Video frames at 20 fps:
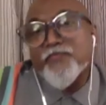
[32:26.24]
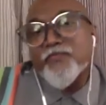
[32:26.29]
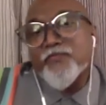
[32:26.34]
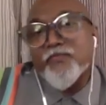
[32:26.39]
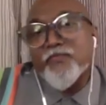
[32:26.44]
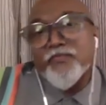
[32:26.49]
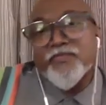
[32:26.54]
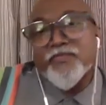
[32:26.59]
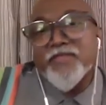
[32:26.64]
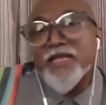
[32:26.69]

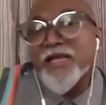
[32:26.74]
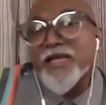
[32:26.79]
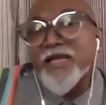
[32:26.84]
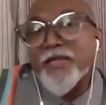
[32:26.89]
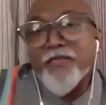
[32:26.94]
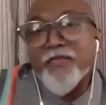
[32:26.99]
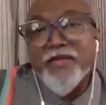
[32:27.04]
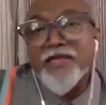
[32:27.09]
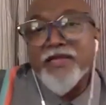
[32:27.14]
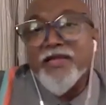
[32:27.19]

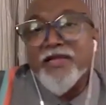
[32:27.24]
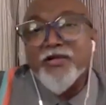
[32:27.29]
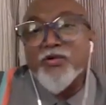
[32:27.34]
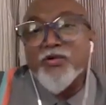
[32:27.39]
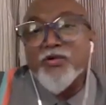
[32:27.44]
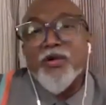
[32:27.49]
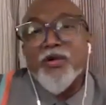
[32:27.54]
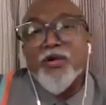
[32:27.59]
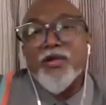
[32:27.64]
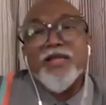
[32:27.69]
there we need
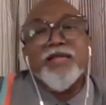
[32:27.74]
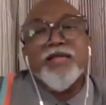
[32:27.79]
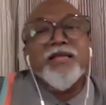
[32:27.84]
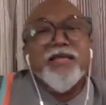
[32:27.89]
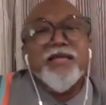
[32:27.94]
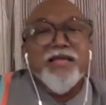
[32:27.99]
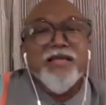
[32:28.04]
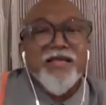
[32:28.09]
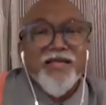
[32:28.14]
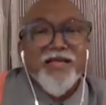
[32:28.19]
to only
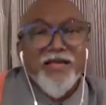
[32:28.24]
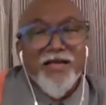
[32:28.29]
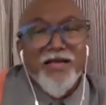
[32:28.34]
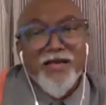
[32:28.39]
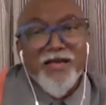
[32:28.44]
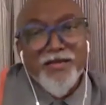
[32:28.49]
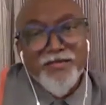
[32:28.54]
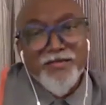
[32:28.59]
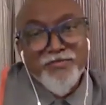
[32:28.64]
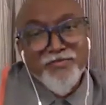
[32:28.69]

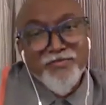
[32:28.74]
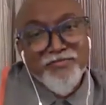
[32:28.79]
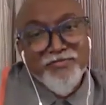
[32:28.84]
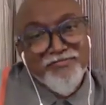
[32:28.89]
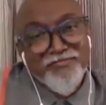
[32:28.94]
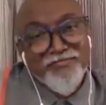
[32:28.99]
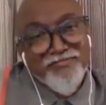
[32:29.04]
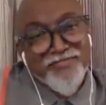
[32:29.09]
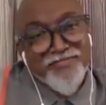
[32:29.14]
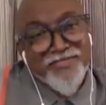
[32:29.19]
um,
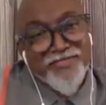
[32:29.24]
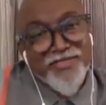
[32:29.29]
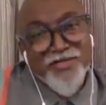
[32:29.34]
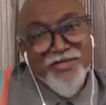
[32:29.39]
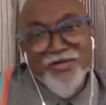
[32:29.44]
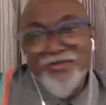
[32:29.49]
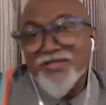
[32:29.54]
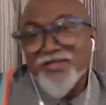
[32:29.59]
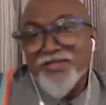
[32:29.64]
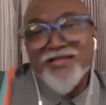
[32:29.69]
you
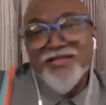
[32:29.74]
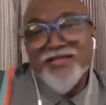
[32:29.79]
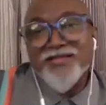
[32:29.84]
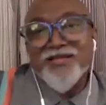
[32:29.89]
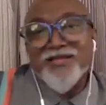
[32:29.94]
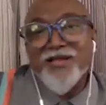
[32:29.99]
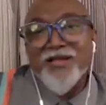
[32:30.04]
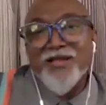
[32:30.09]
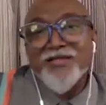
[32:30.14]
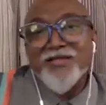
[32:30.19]
know
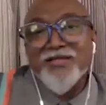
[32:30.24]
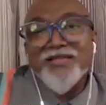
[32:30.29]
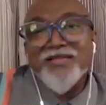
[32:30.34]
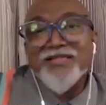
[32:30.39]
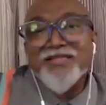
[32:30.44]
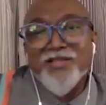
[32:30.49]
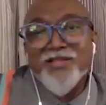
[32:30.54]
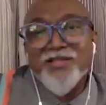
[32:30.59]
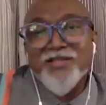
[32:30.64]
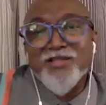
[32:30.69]
just uh,
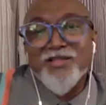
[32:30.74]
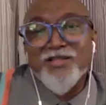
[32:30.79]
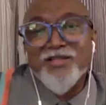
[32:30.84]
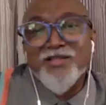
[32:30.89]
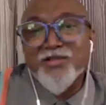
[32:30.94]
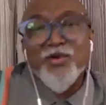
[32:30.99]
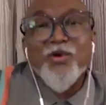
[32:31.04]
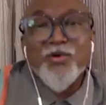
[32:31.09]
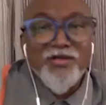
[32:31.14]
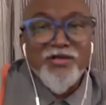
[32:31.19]
just
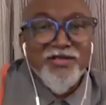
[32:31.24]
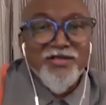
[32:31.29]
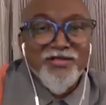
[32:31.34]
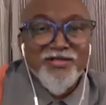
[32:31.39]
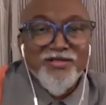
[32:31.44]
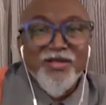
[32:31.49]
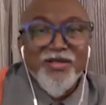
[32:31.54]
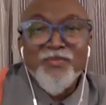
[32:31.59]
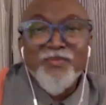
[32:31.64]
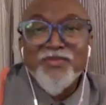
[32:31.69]

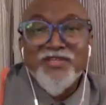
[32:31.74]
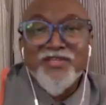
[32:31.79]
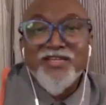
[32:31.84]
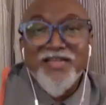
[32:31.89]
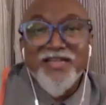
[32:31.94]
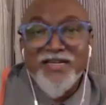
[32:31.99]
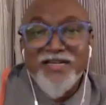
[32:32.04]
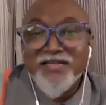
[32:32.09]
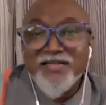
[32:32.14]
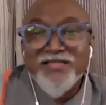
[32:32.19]
throw some
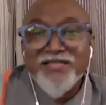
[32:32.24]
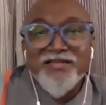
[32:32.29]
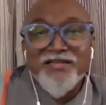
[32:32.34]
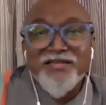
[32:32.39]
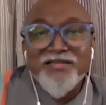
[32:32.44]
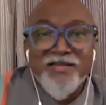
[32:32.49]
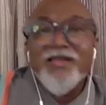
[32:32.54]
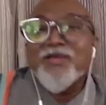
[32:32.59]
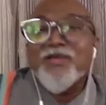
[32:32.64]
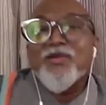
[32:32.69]

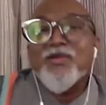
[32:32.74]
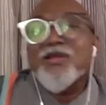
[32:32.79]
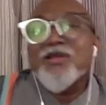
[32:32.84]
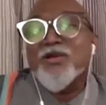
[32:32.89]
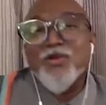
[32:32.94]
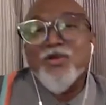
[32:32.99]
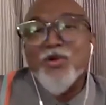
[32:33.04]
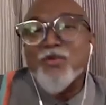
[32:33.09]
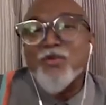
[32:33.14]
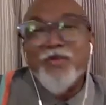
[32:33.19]
seeds it
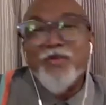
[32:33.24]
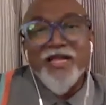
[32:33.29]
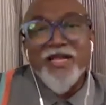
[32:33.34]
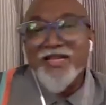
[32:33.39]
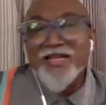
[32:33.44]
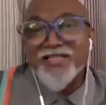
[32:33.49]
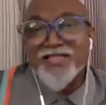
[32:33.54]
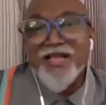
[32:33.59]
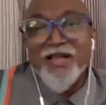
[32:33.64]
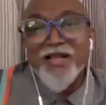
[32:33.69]
will grow by
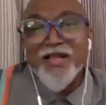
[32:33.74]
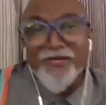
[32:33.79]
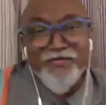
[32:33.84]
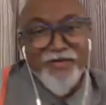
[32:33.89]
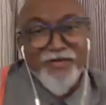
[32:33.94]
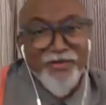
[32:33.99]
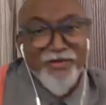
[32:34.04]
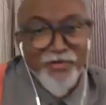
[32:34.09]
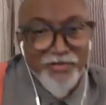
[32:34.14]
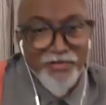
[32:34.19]

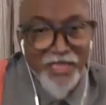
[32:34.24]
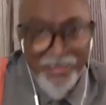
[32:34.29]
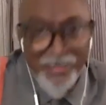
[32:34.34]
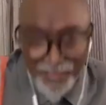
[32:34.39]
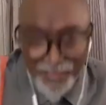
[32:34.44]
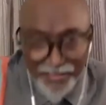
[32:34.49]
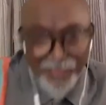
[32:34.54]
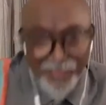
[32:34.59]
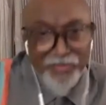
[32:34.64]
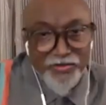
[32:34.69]
itself you know
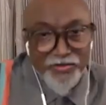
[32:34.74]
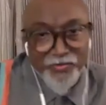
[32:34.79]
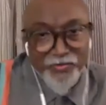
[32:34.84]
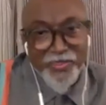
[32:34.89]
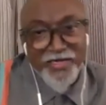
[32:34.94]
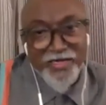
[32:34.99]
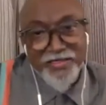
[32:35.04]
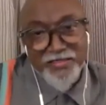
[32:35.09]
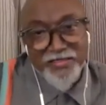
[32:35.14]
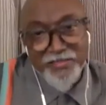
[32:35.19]
that kind of
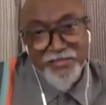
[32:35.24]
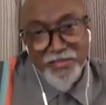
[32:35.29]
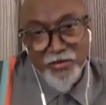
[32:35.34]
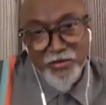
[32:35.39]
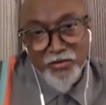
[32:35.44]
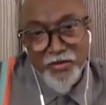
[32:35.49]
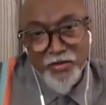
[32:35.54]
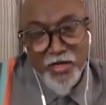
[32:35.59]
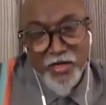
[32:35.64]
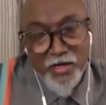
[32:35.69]
space you
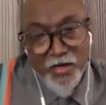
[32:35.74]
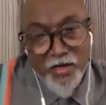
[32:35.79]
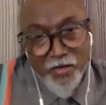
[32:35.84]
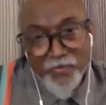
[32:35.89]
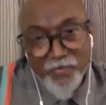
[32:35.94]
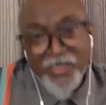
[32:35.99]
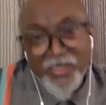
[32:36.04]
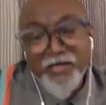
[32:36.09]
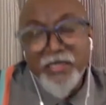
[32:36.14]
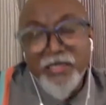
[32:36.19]
know
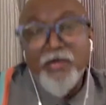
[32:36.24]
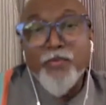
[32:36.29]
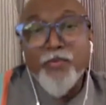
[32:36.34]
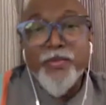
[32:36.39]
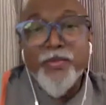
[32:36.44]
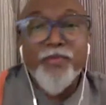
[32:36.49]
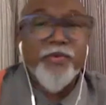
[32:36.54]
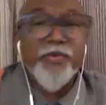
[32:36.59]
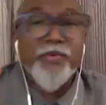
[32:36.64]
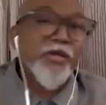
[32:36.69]
but you know
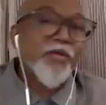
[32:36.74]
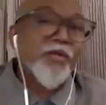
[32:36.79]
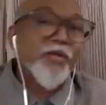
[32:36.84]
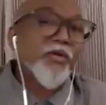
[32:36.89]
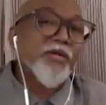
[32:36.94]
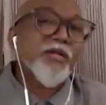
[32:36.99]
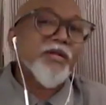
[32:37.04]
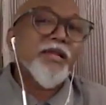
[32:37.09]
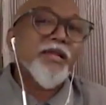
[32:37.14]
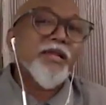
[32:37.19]
people were
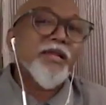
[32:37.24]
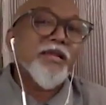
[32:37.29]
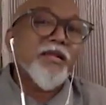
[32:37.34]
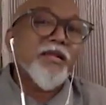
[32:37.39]
not really